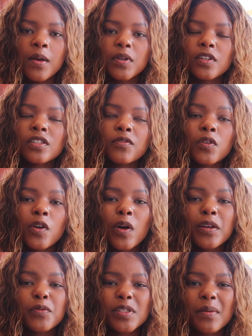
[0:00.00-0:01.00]
Because if you're
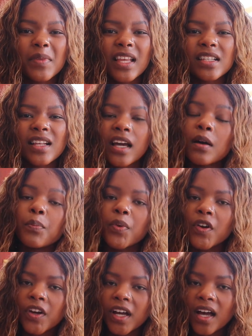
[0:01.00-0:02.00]
going for something that's like a
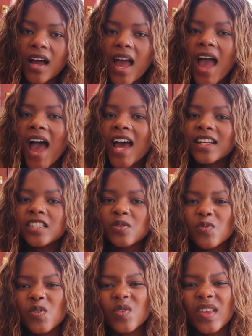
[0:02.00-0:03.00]
burger and a
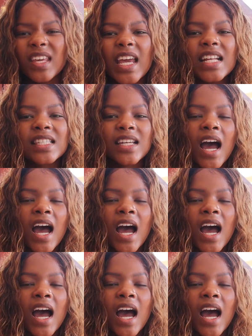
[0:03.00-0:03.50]
smoothie,